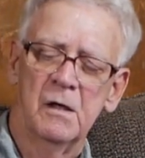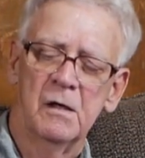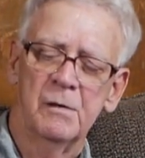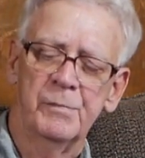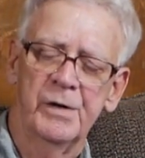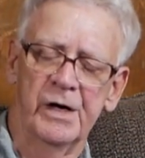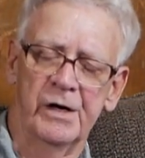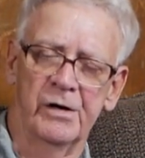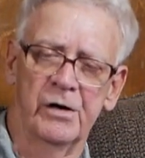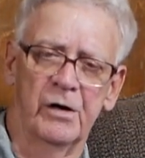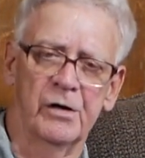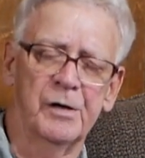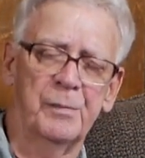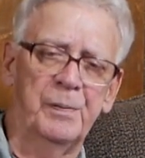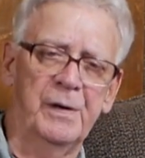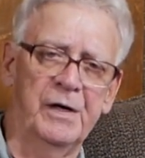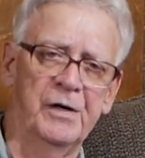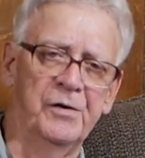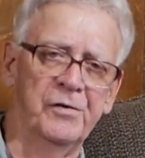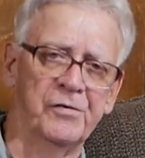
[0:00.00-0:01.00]
But it all
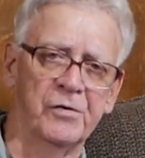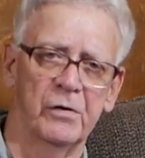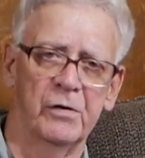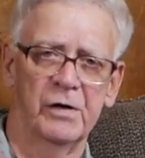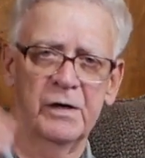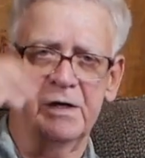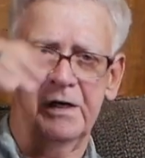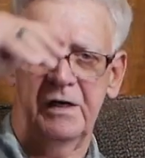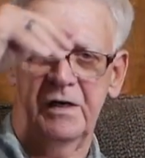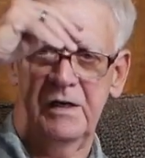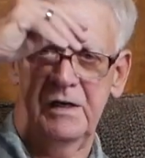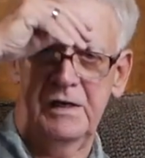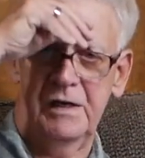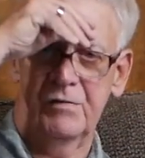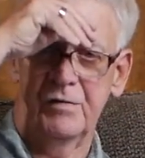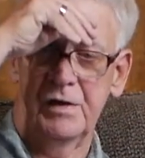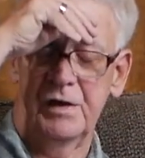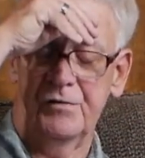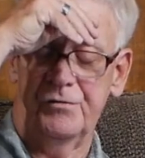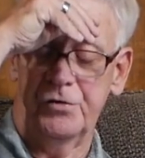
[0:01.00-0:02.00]
depends on,
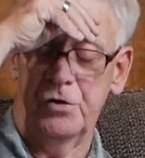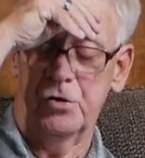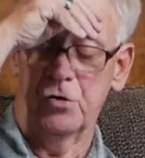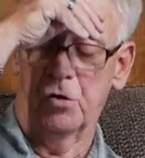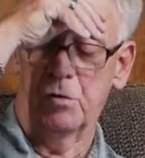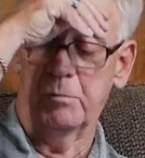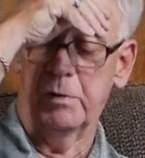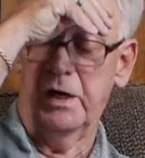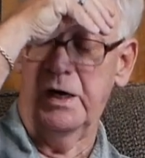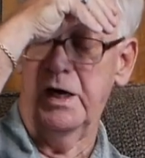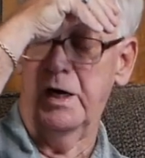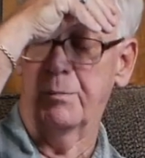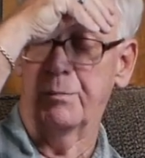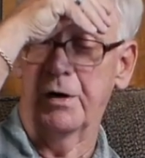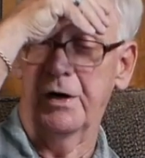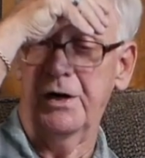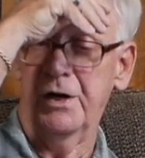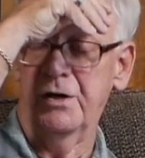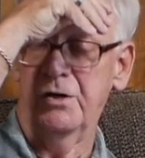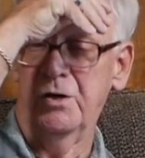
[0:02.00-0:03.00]
even if you don't buy a
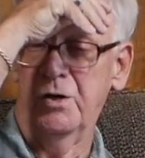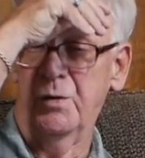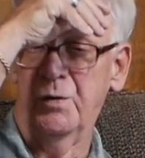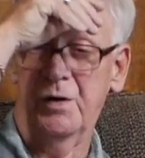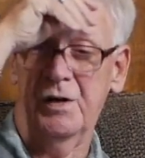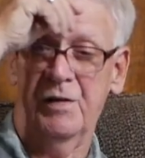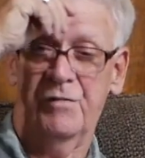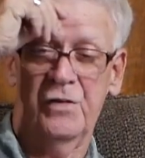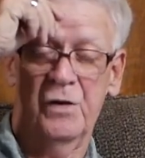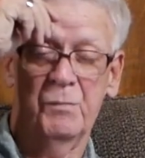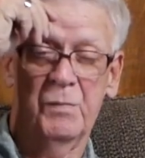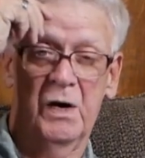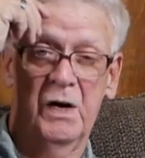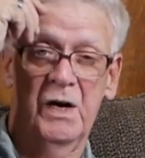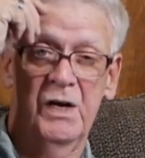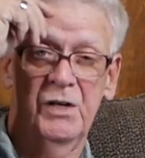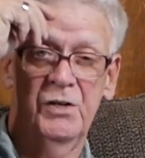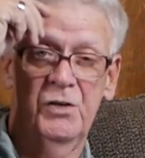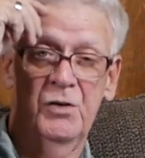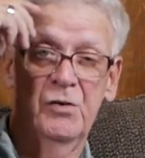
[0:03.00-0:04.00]
brand new one, if you
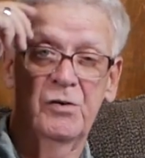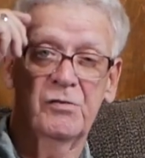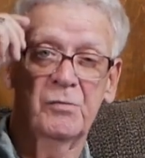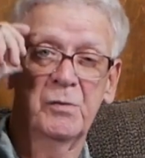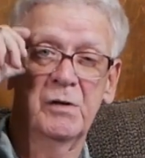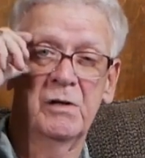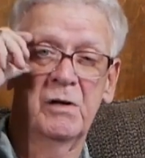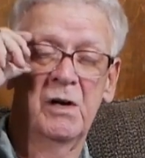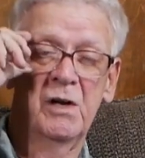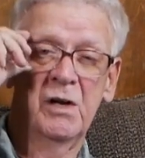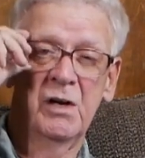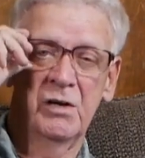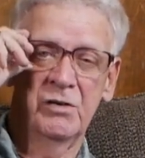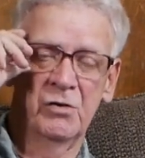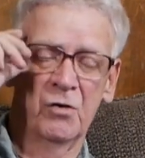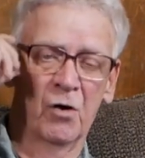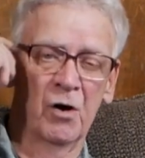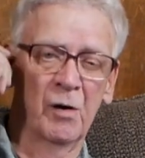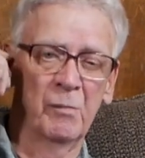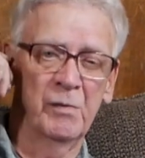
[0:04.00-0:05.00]
buy a used one,
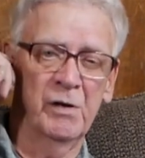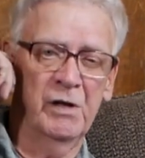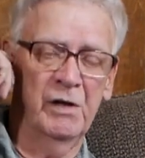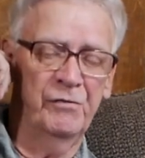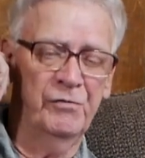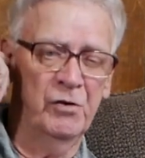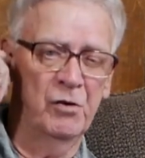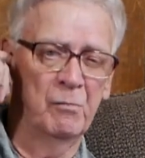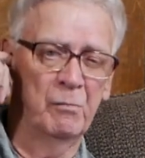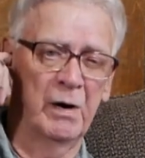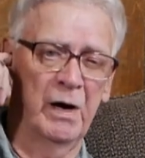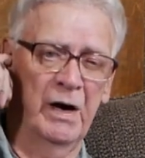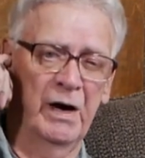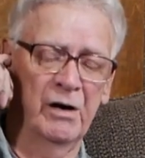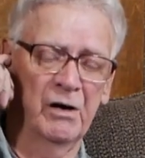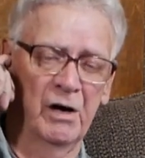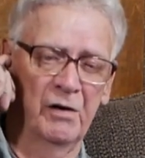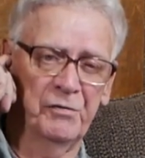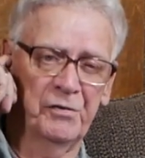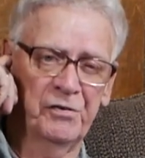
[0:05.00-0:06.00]
normally if you buy
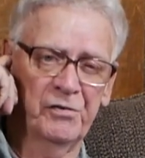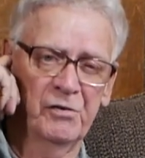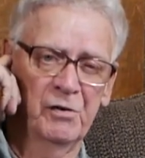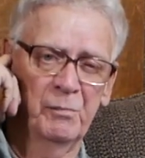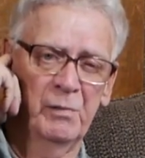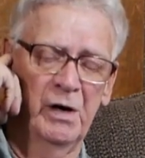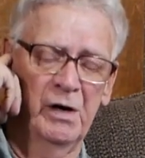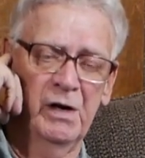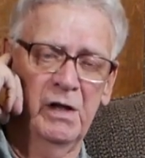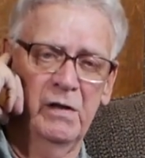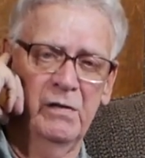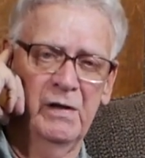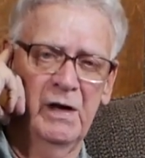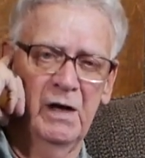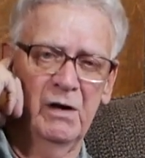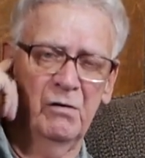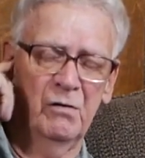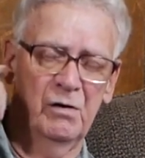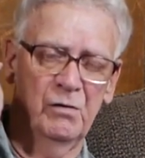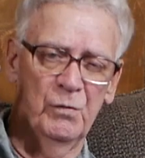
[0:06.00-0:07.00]
it off of somebody
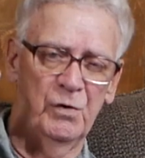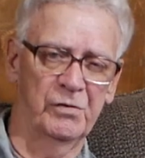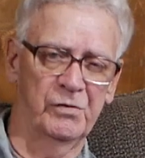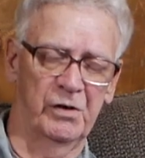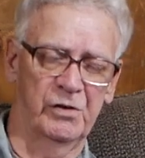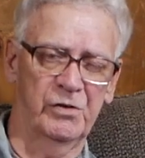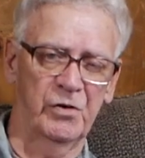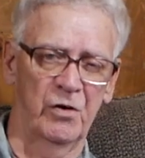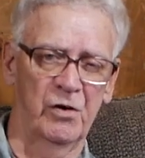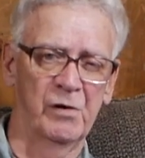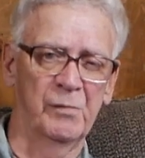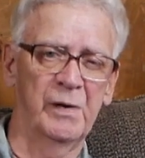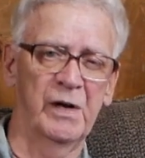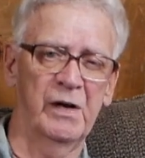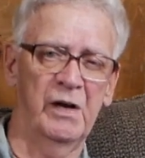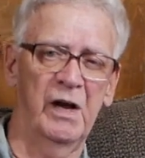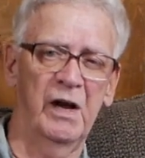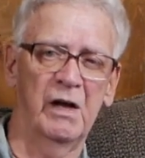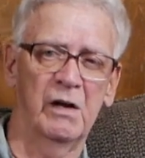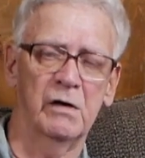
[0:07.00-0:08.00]
that was a tournament
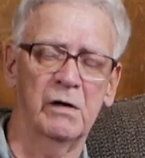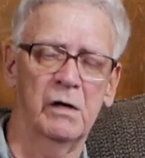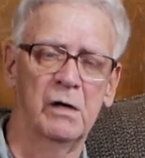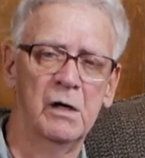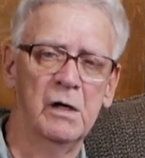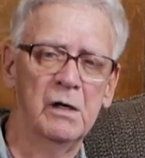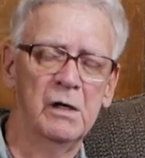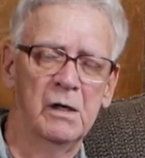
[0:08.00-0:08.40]
angler,